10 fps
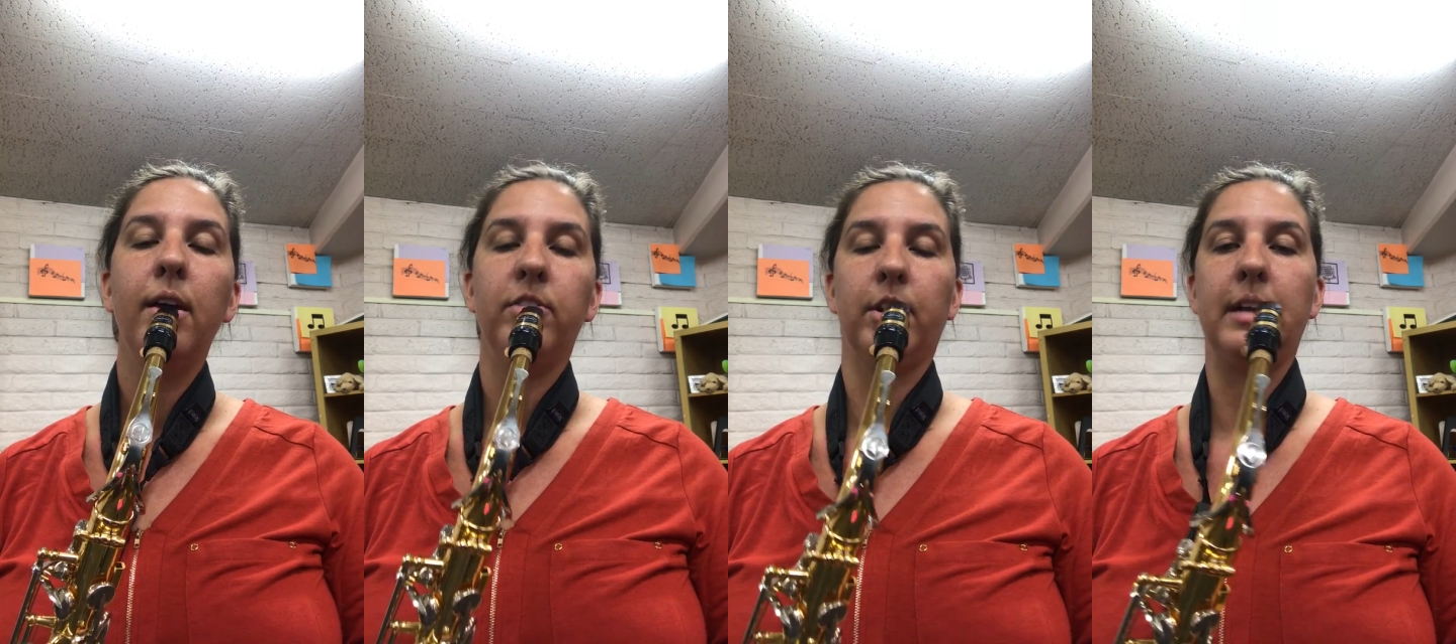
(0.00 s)

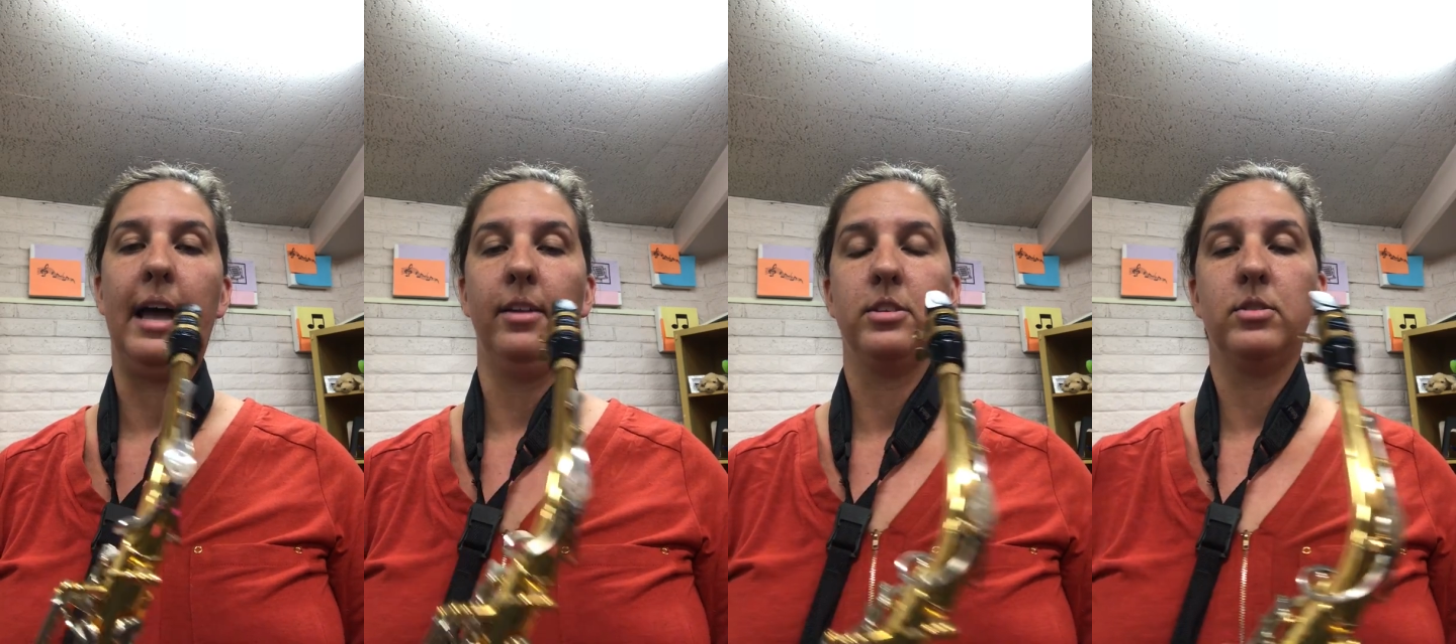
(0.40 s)
If you're an
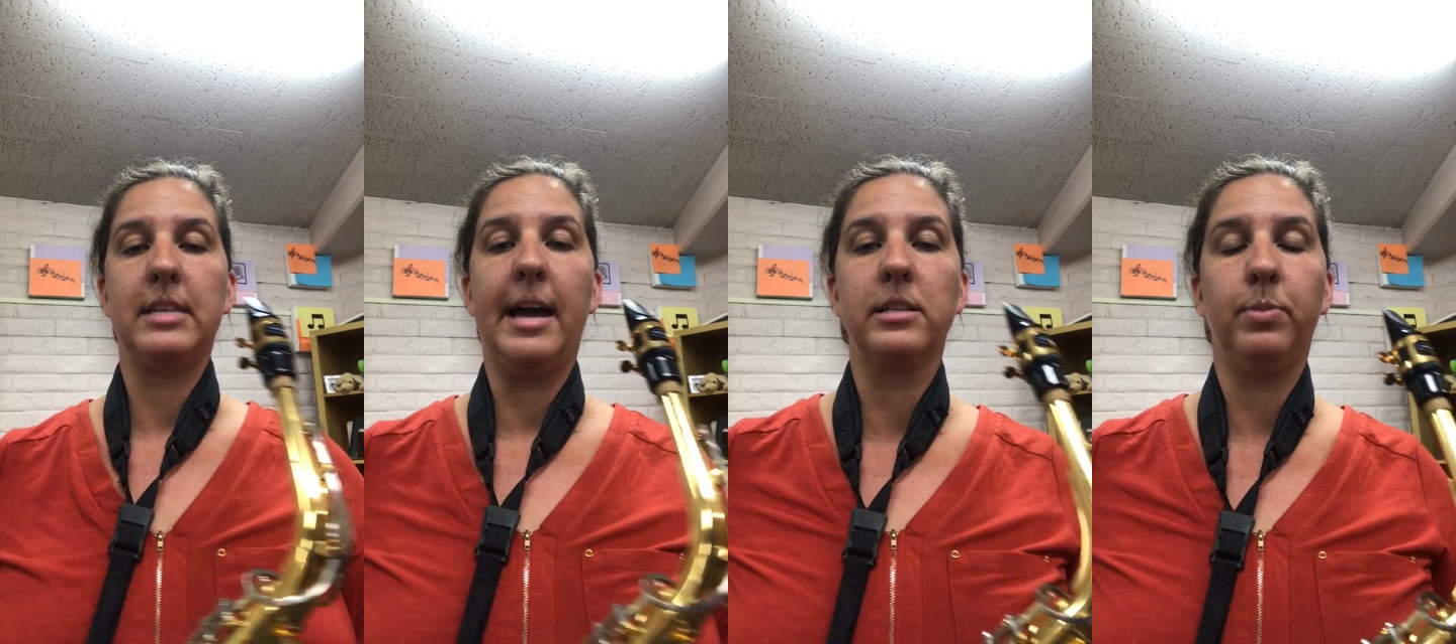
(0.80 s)
alto
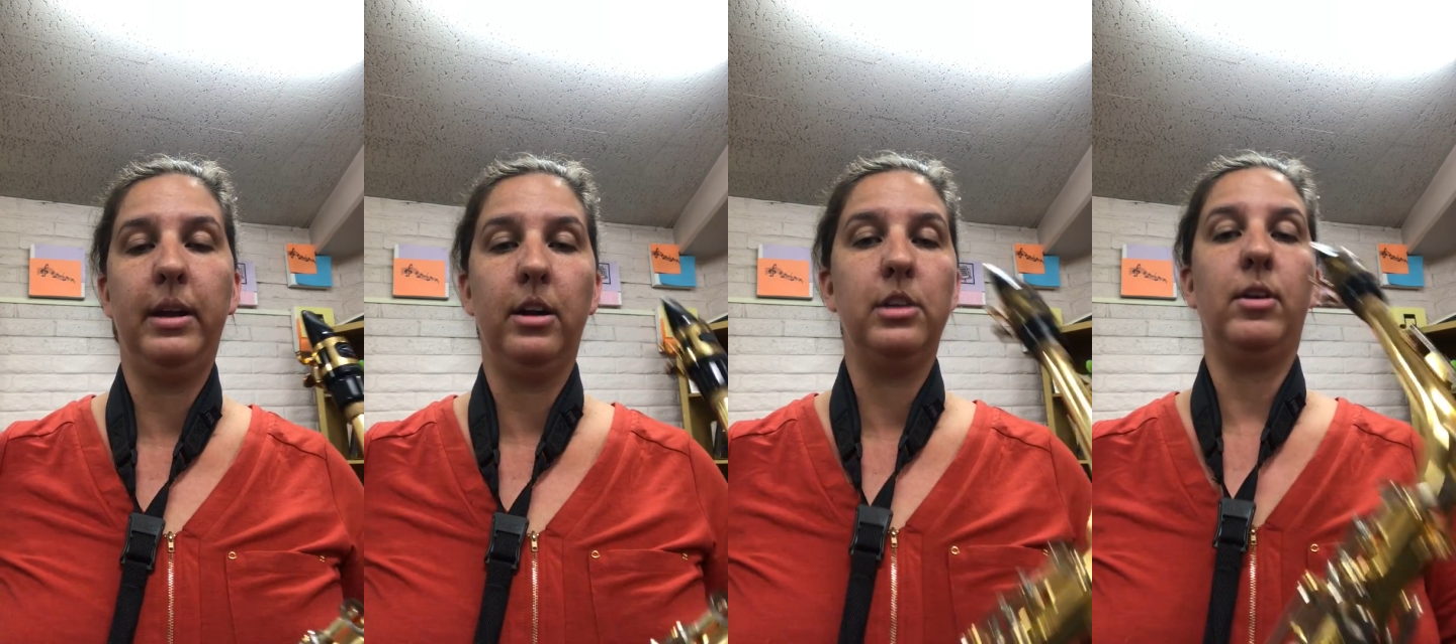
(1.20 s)
sax
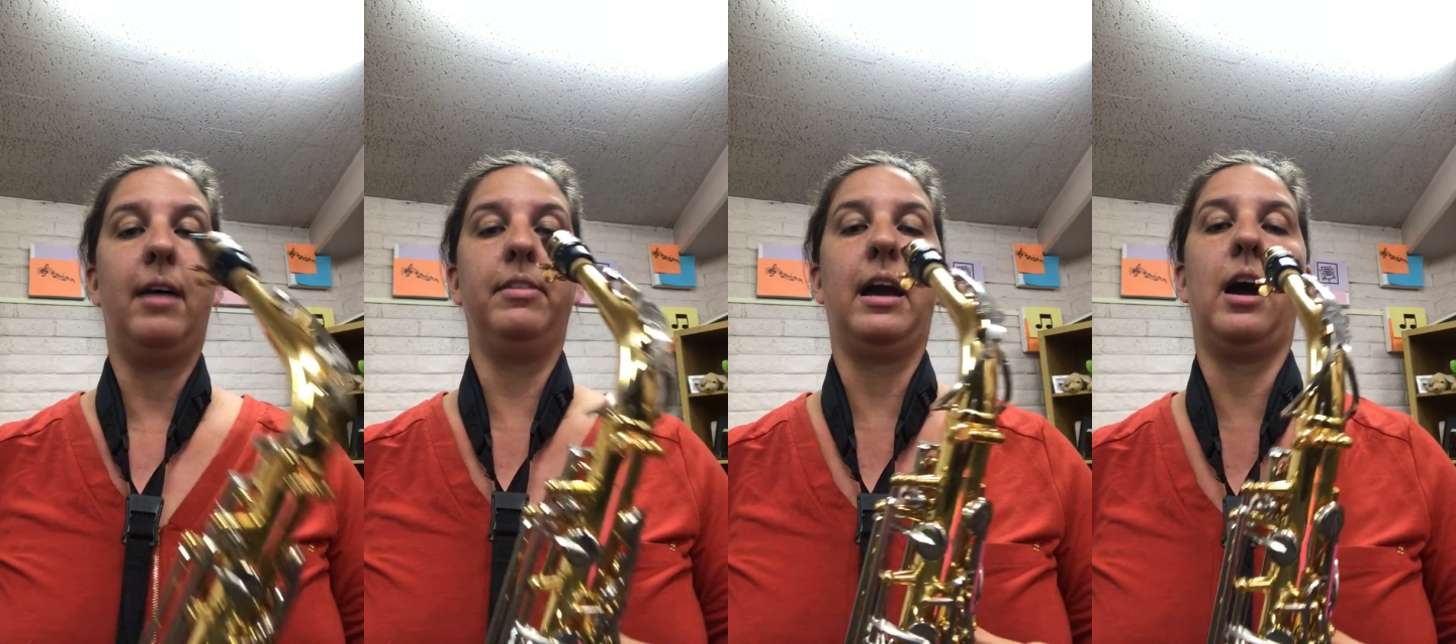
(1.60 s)
player, you
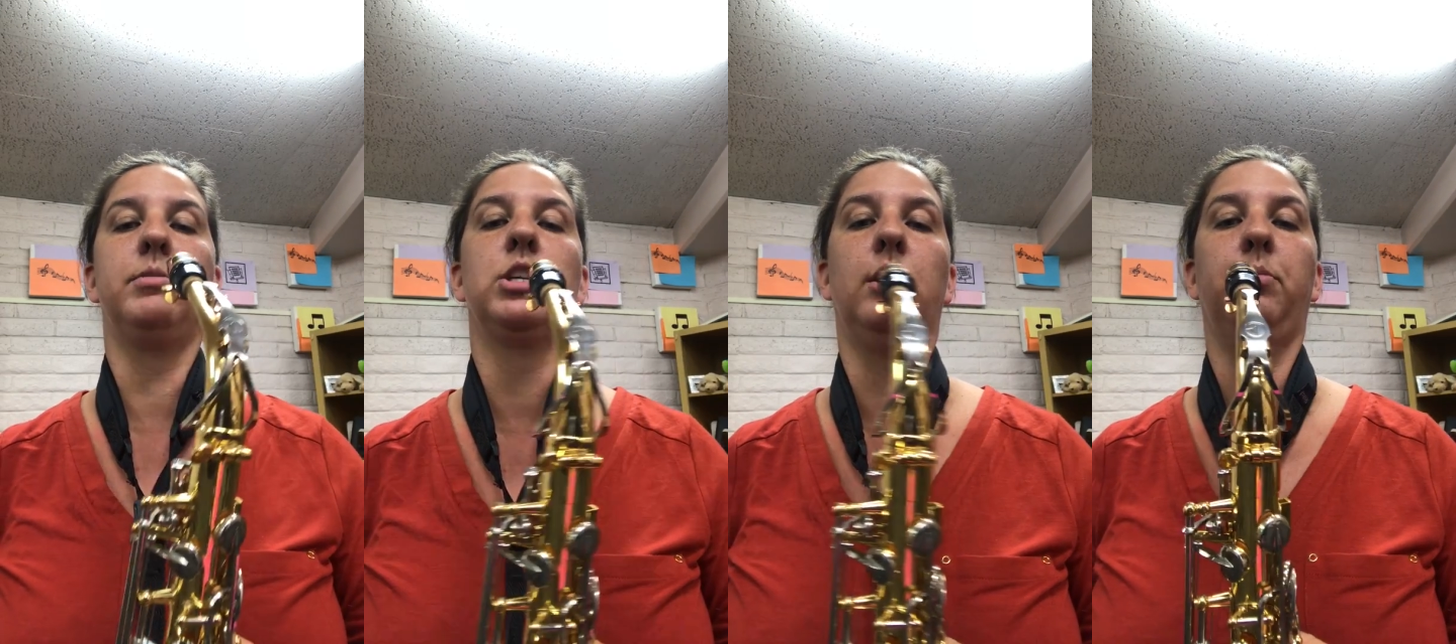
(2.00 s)
have the
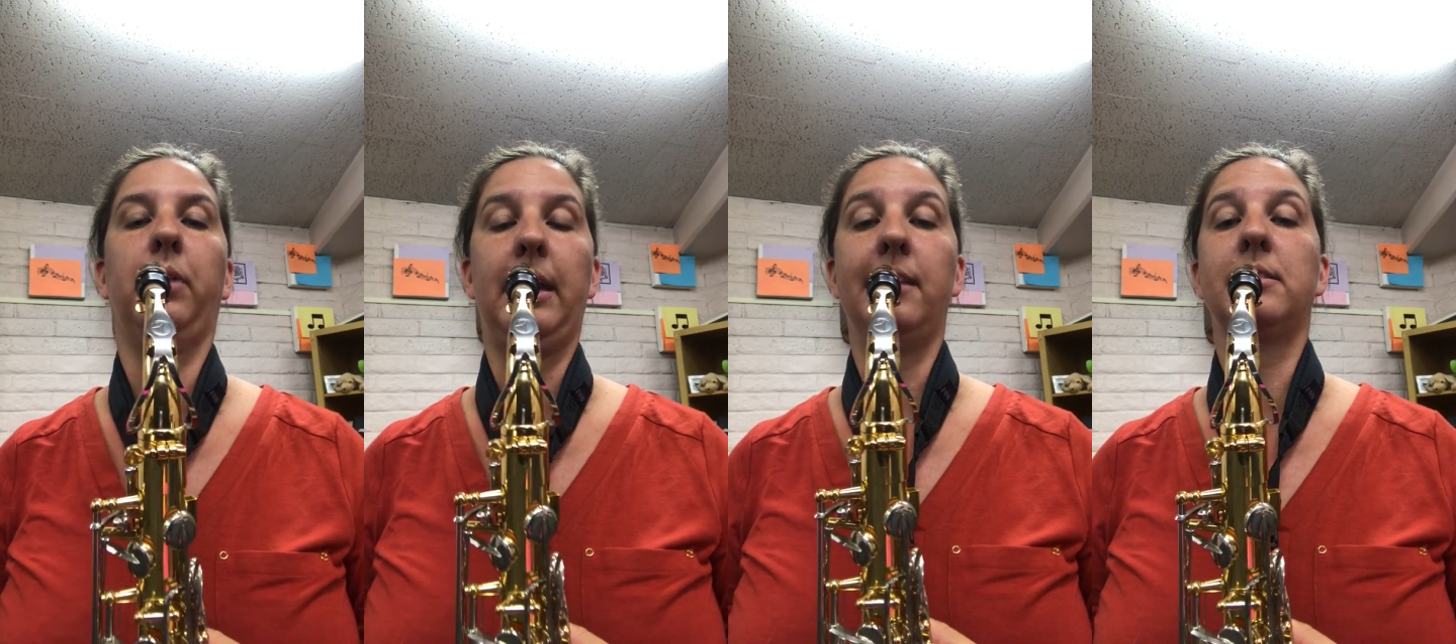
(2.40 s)
option of
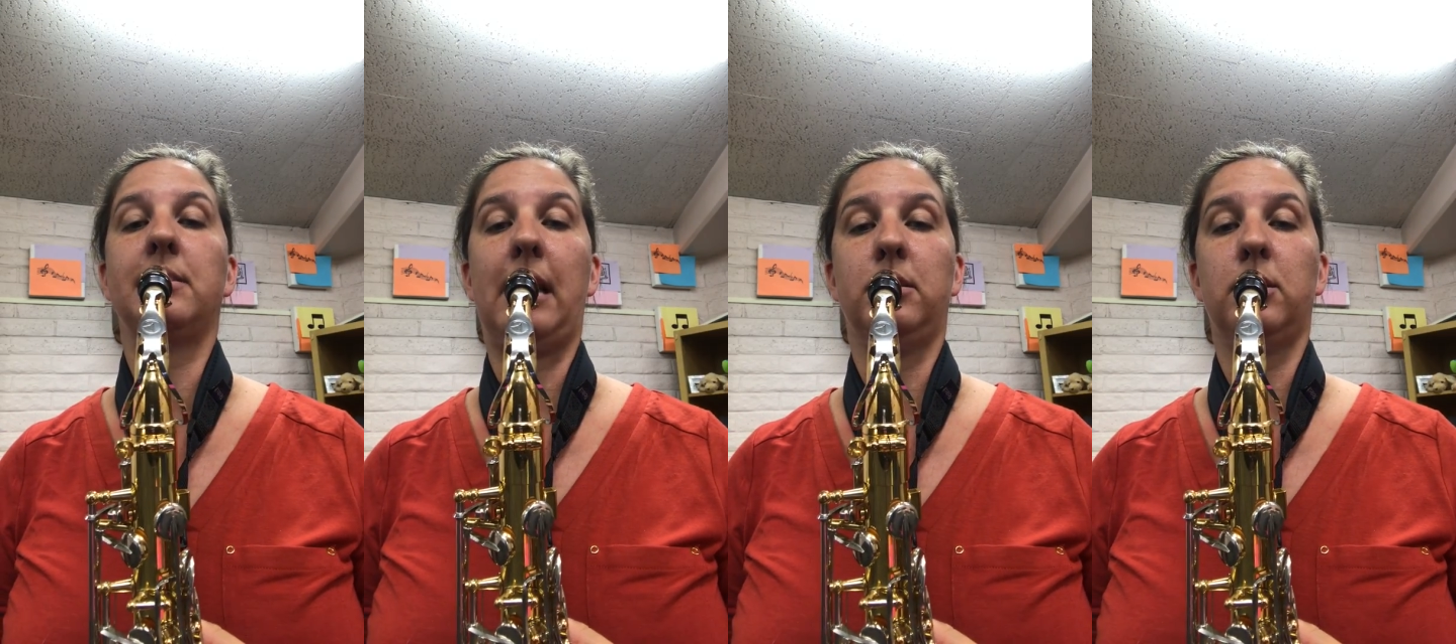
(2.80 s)
playing
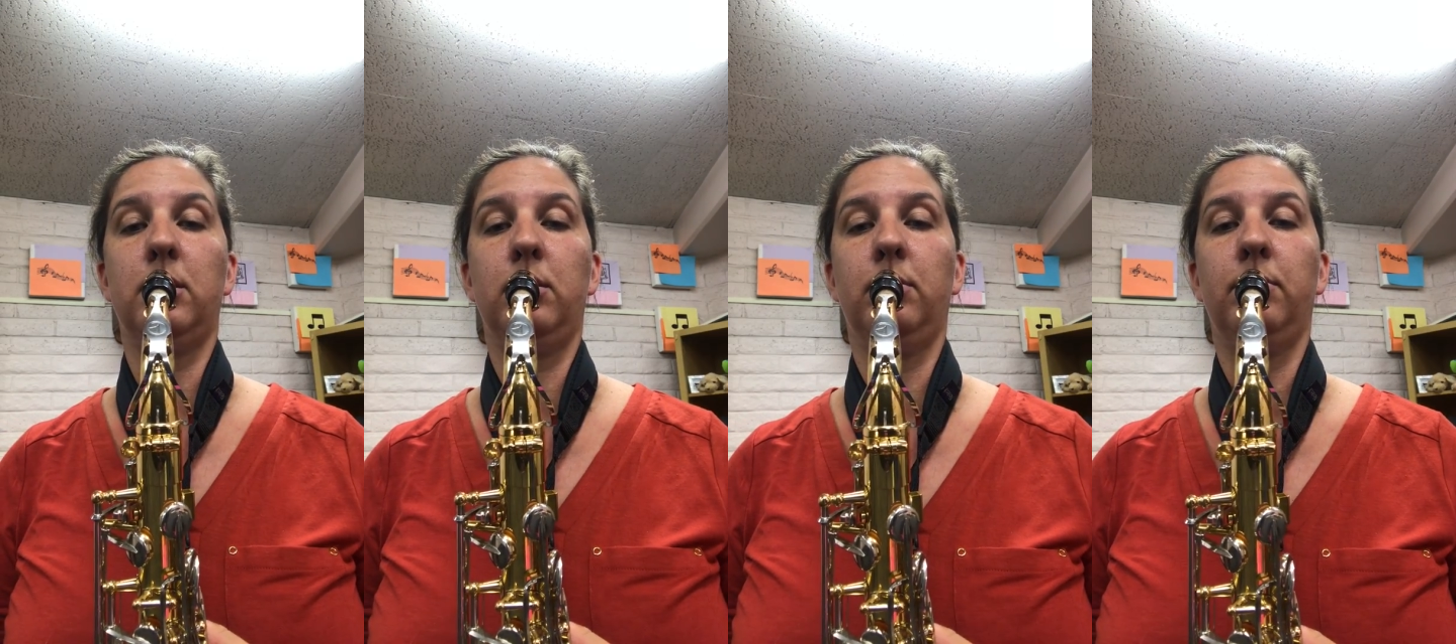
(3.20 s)

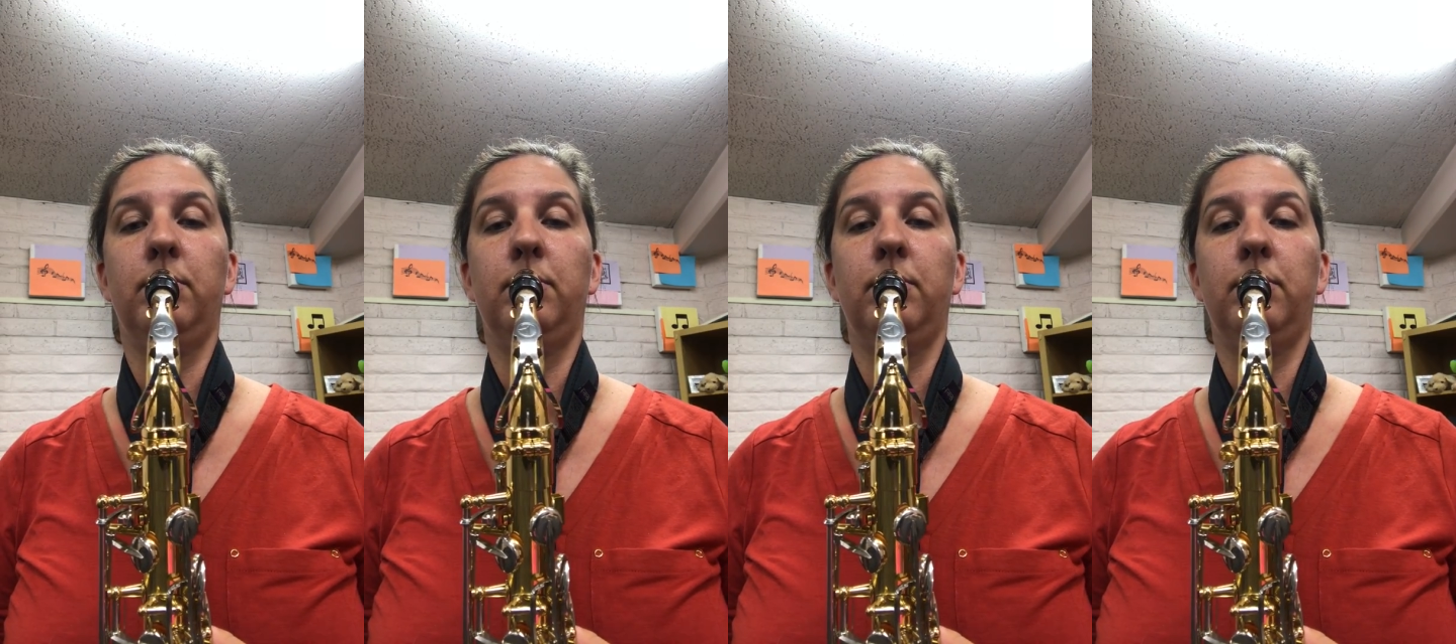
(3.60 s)
centered,